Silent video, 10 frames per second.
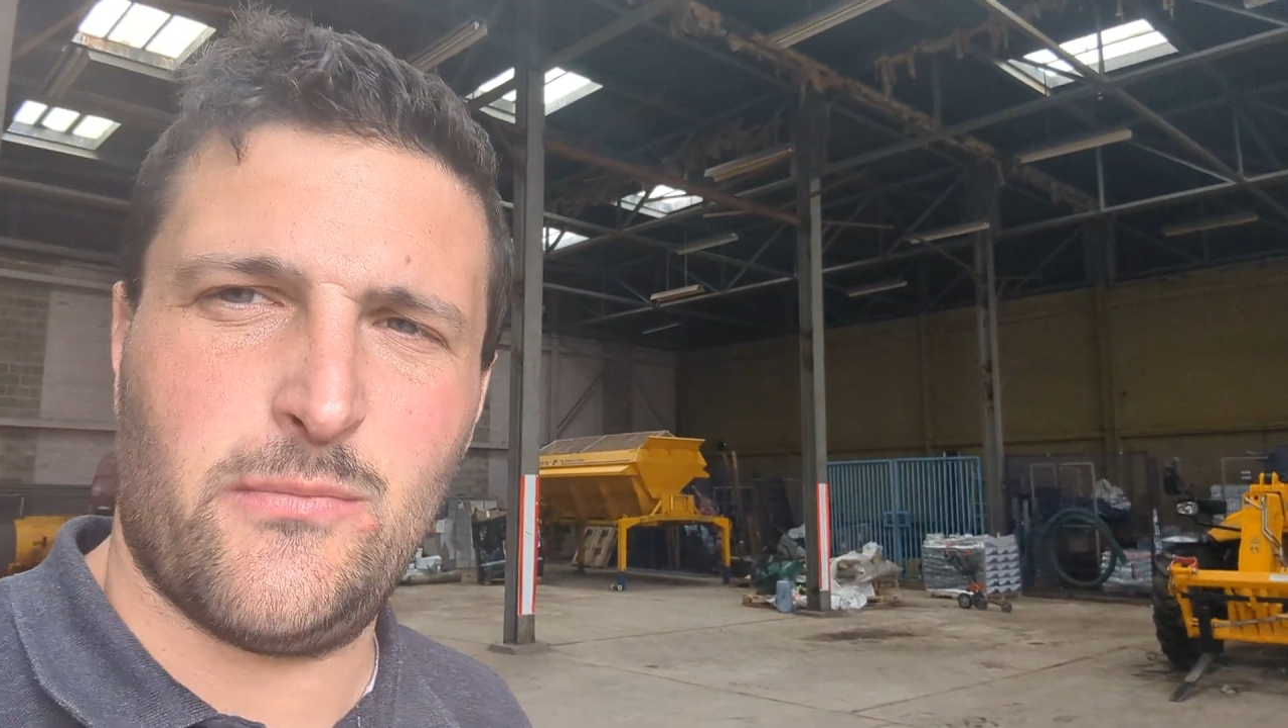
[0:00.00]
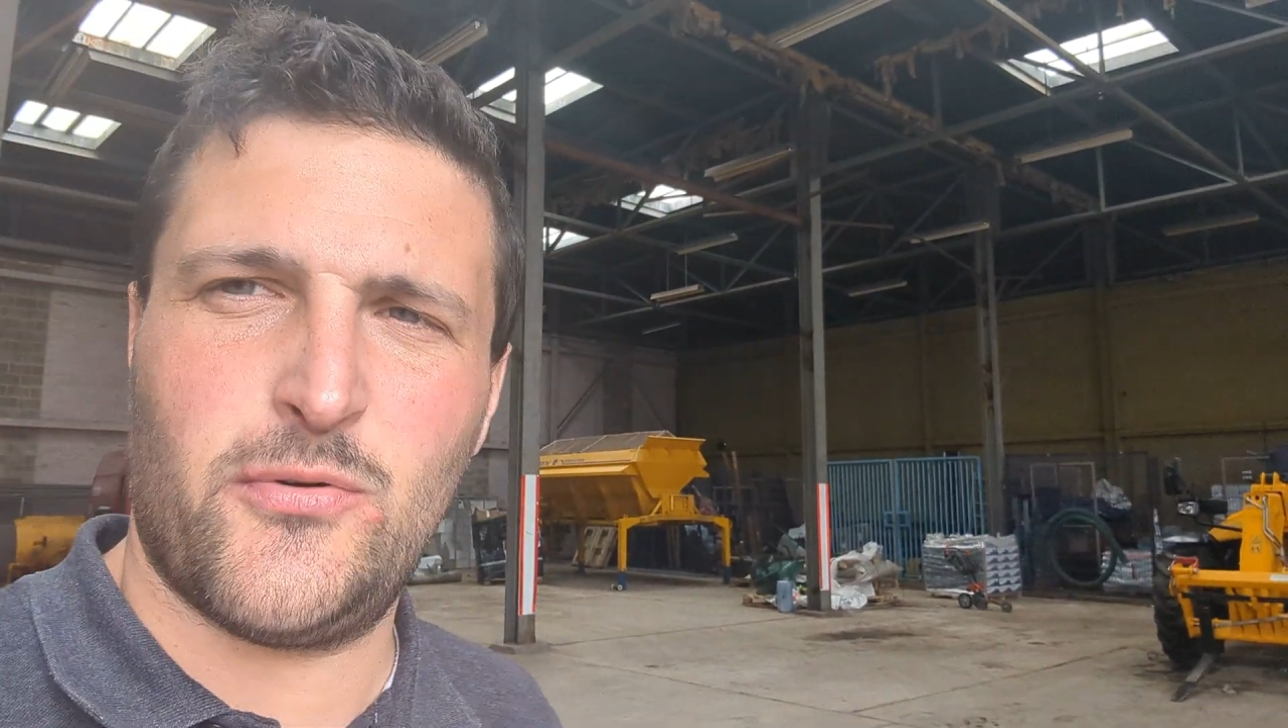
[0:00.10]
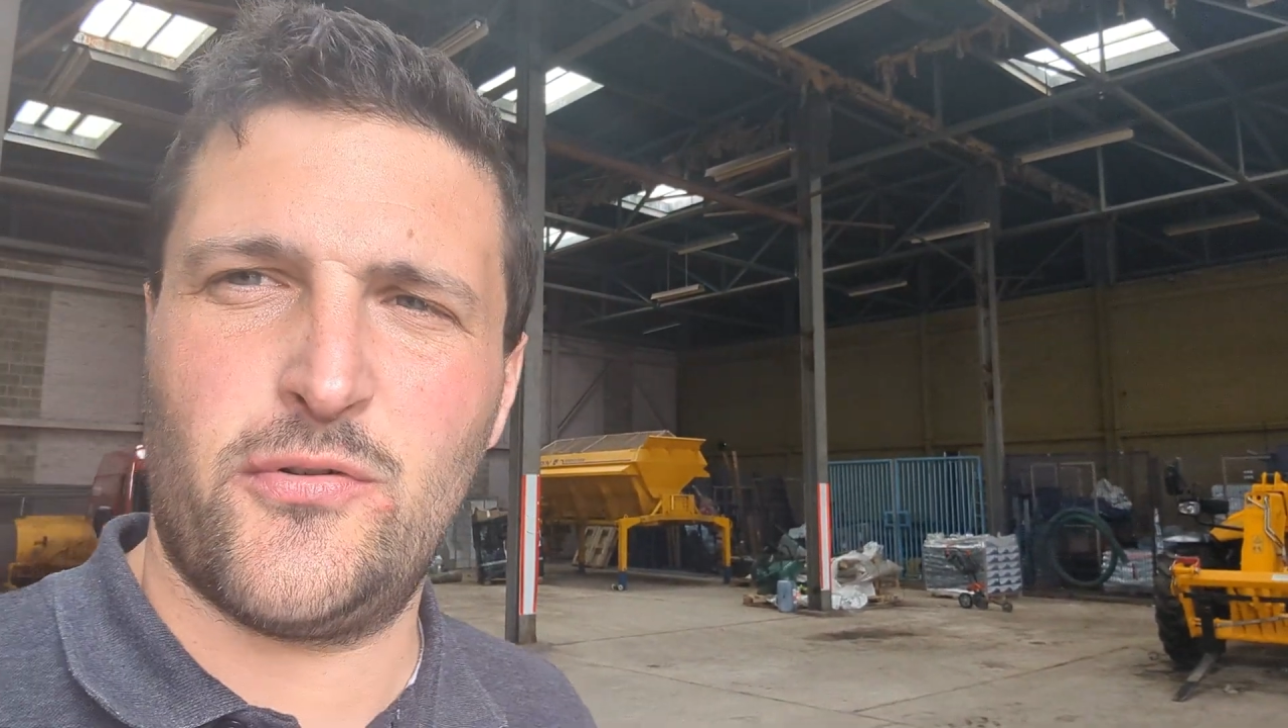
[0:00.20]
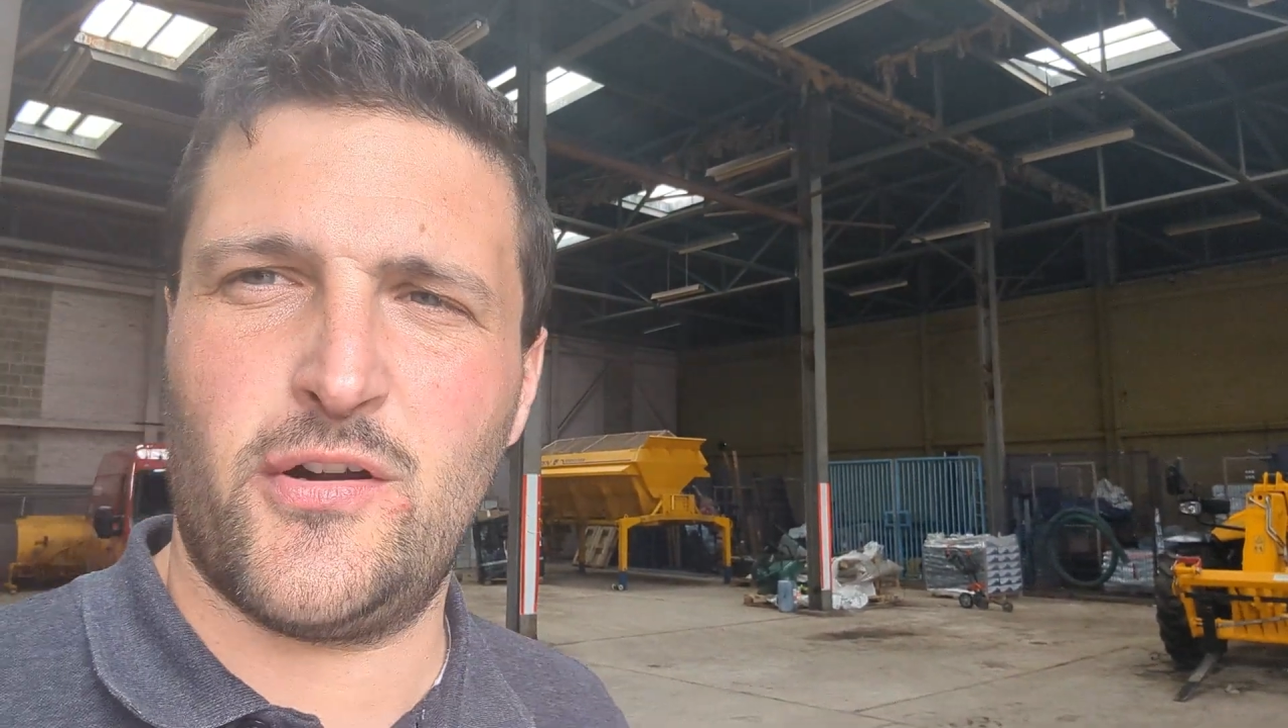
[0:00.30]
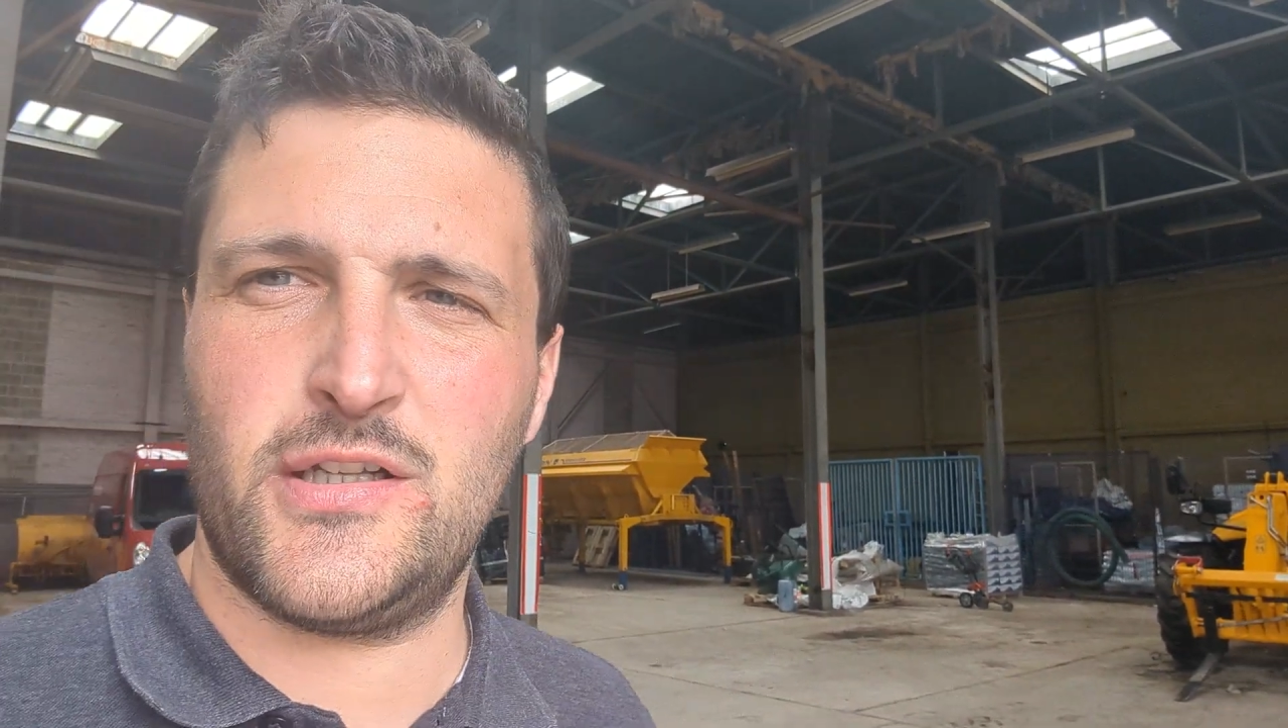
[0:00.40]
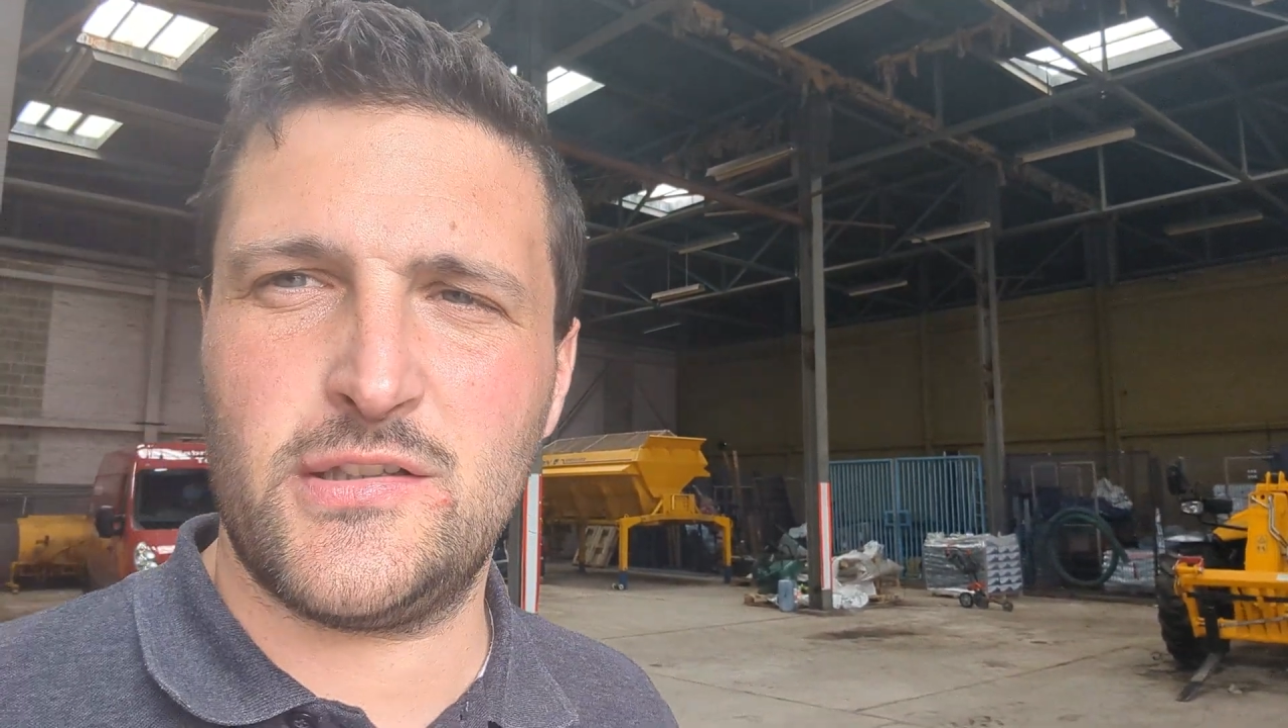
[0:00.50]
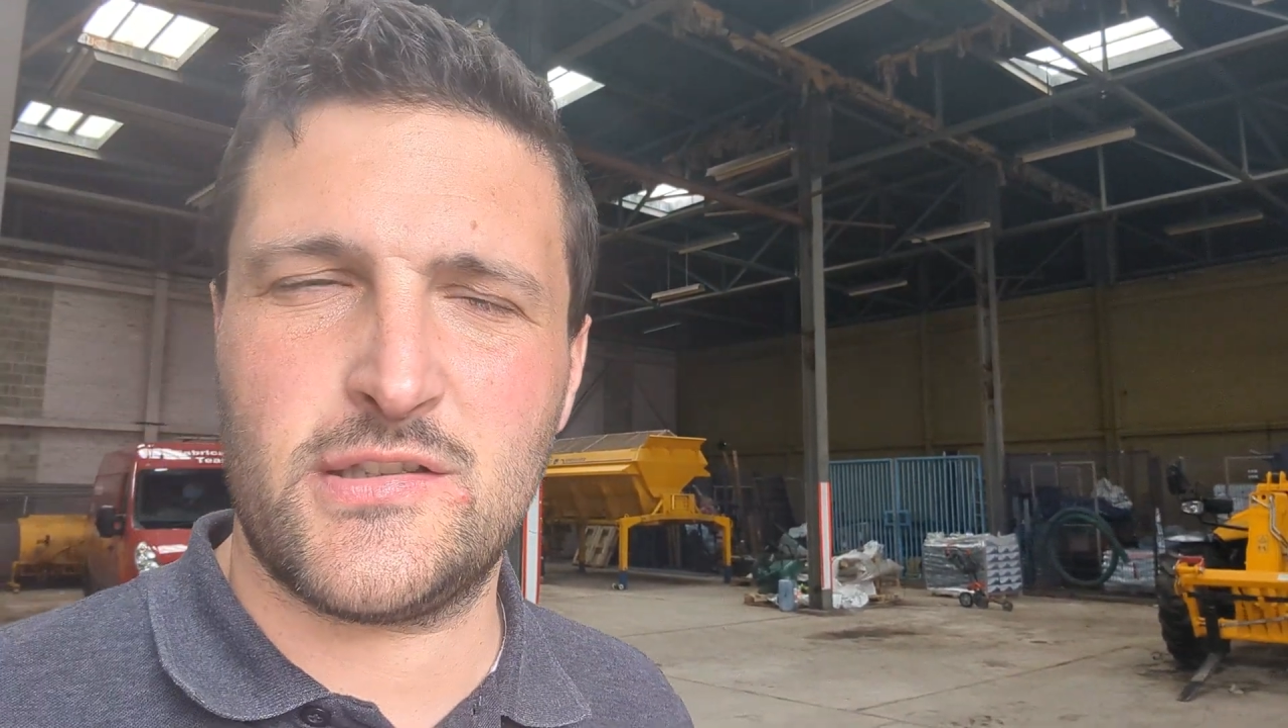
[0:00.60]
more on it.